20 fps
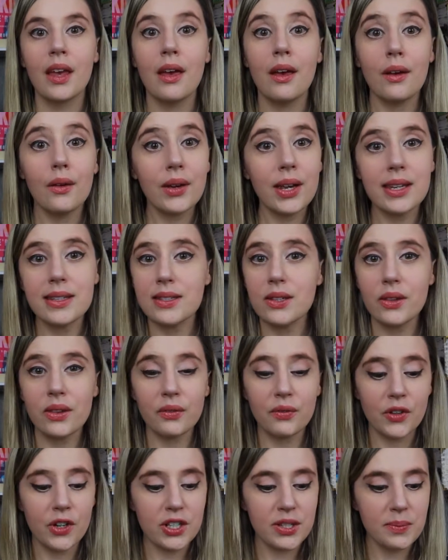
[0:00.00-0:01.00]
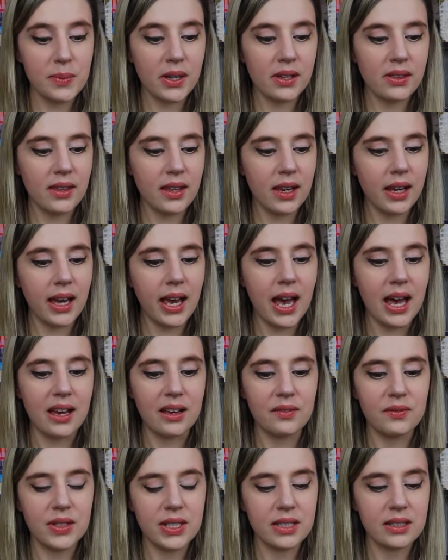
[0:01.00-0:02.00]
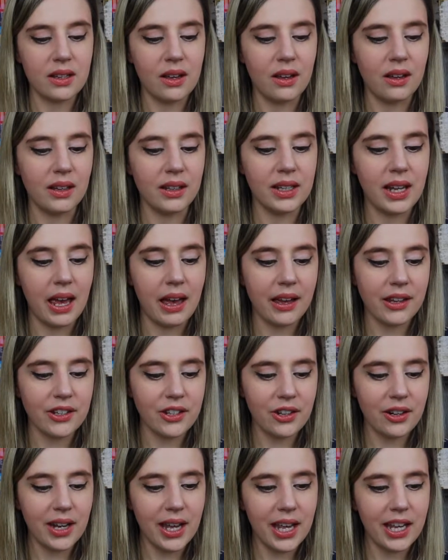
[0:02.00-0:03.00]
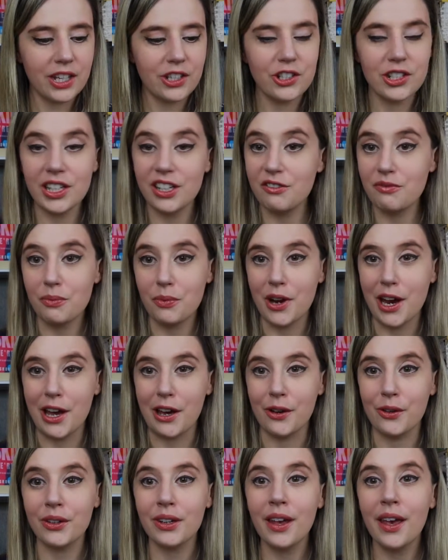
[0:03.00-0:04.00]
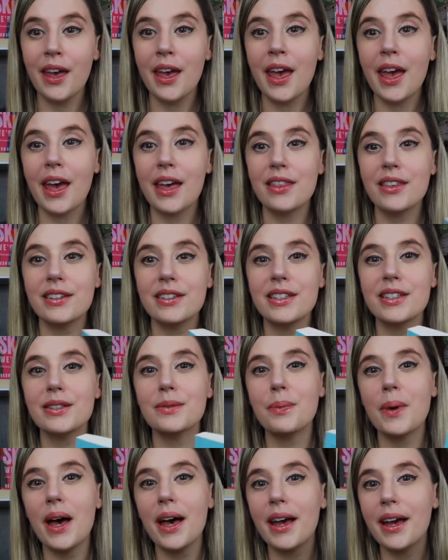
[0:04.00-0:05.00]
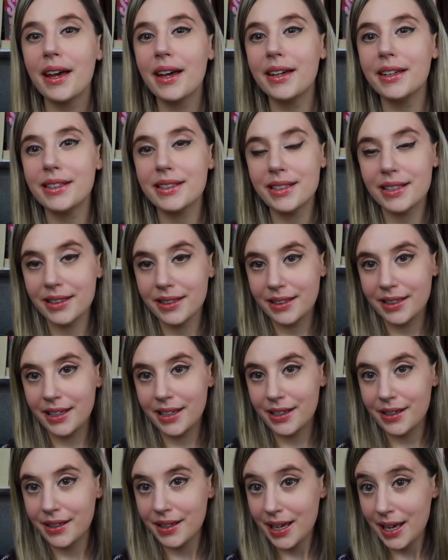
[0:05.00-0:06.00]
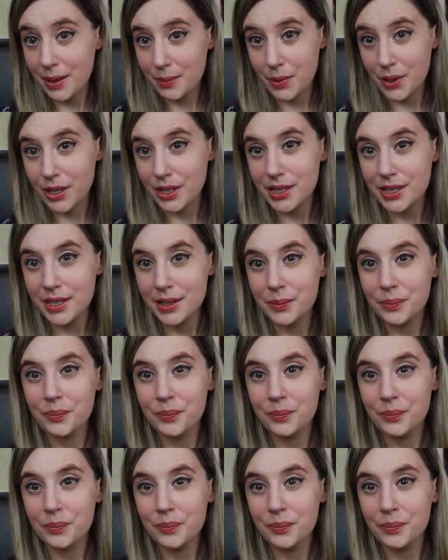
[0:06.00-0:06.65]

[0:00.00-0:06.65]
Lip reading: Okay, so the first book that I have is called Act Your Age, Eve Brown, and this is by Talia Hibbert.